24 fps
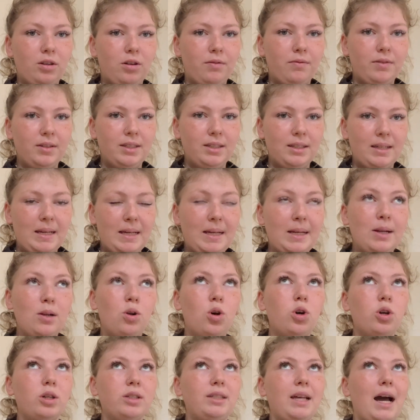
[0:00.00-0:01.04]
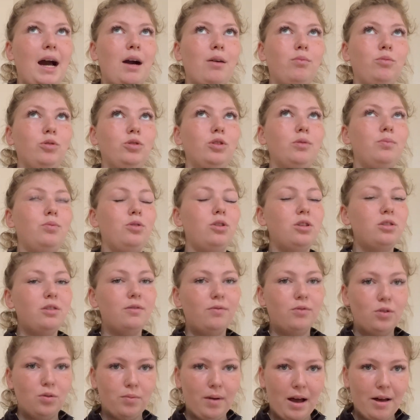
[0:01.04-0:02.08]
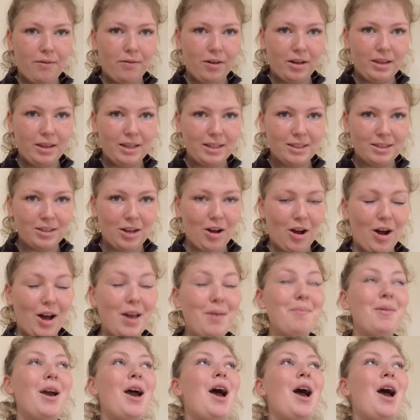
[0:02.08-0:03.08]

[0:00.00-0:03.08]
Obviously lockdown was a beautiful weather this time